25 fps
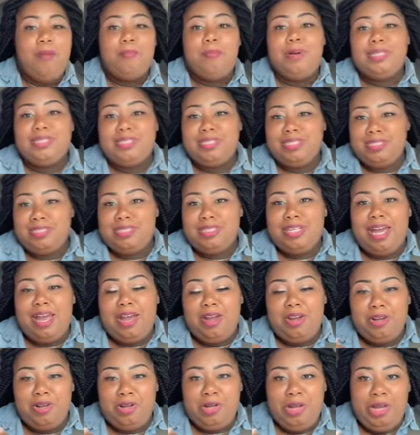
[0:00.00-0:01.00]
My sister
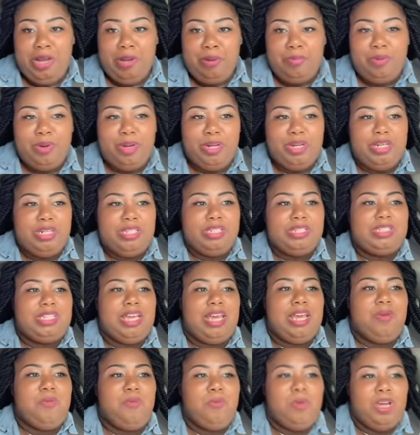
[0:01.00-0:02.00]
got her hair braided the
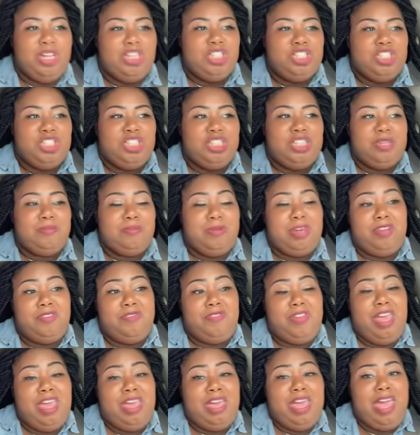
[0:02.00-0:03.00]
same way. She did, matter
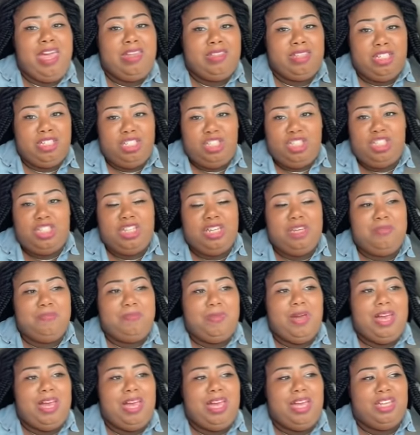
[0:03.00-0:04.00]
of fact, after she did
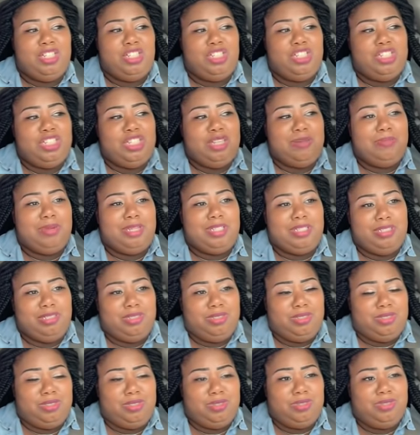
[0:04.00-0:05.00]
mine, she did my
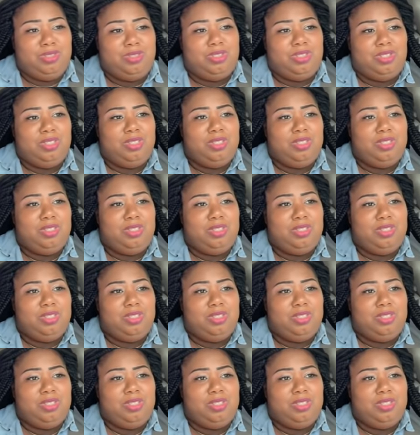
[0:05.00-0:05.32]
sister's.